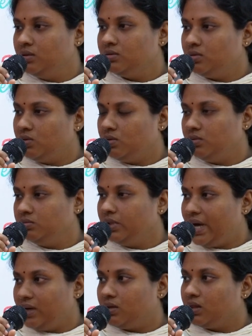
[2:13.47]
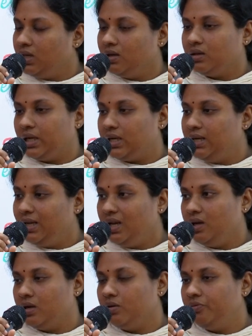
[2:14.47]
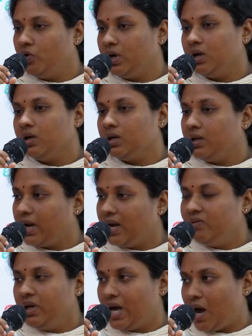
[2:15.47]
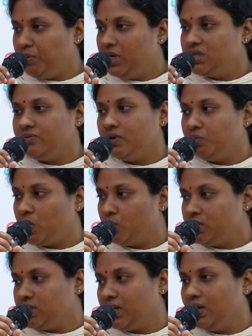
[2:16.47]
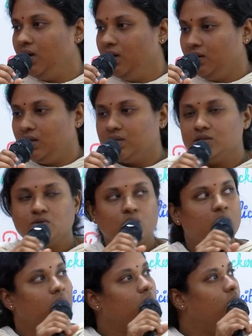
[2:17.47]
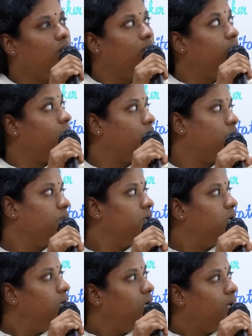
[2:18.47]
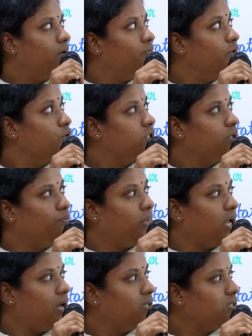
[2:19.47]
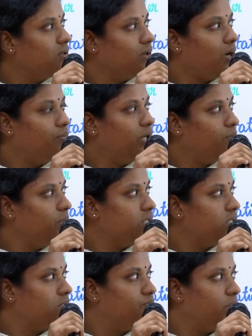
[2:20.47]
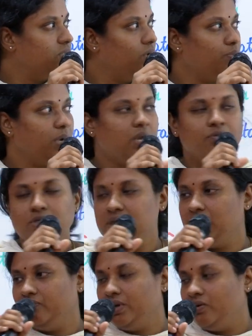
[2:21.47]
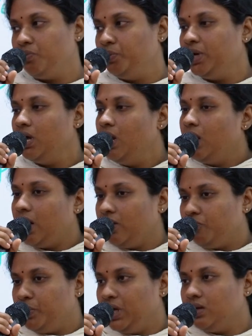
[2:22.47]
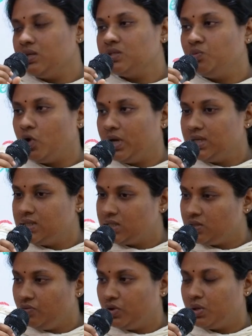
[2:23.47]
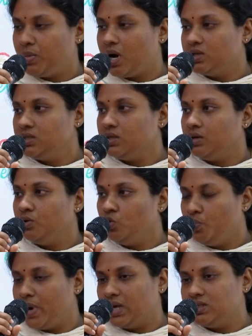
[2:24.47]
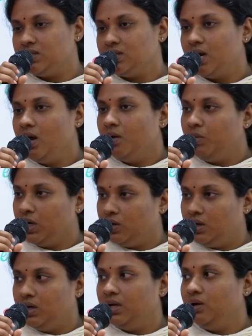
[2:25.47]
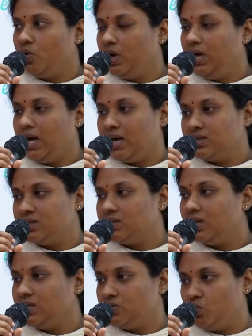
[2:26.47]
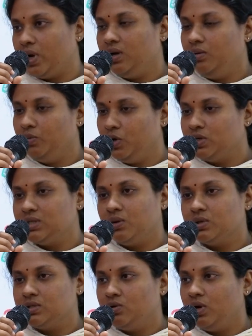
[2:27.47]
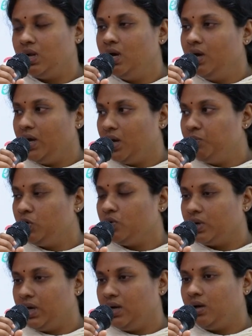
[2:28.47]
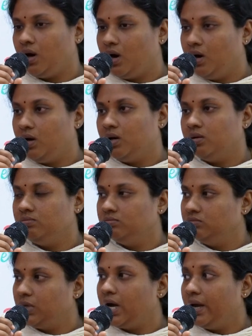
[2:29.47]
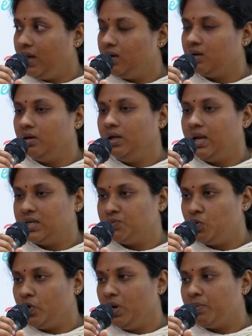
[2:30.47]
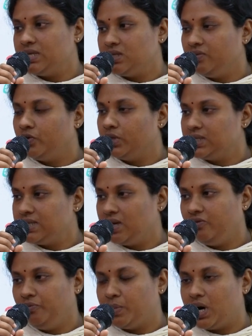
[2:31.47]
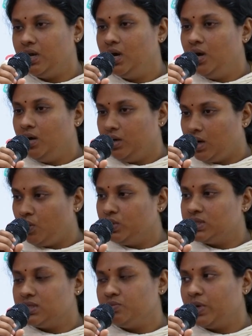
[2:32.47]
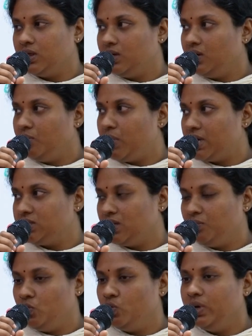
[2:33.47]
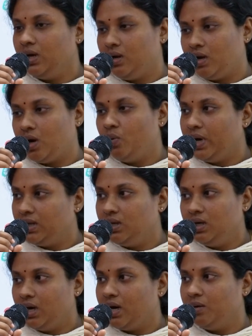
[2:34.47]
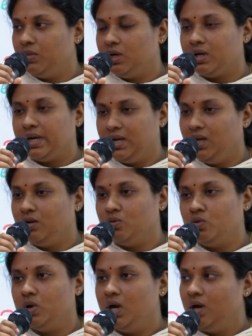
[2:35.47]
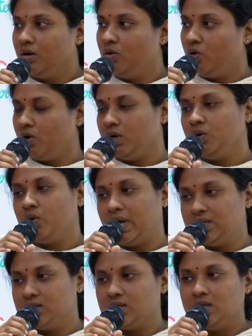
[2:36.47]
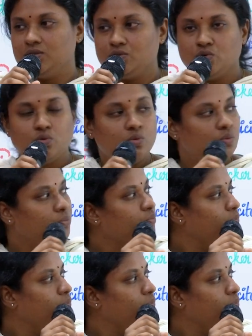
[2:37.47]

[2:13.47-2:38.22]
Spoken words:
So that thing, that need for deriving happiness from outside, that's totally gone now. And future plans and commitments, specific plan for self-development. I have been in this morning session for the past two batches, but did only exercise one because I was not able to get ahead in exploring myself on the self part. Now this is my third batch I'm doing, and now I think I'm ready to go on to exercise two.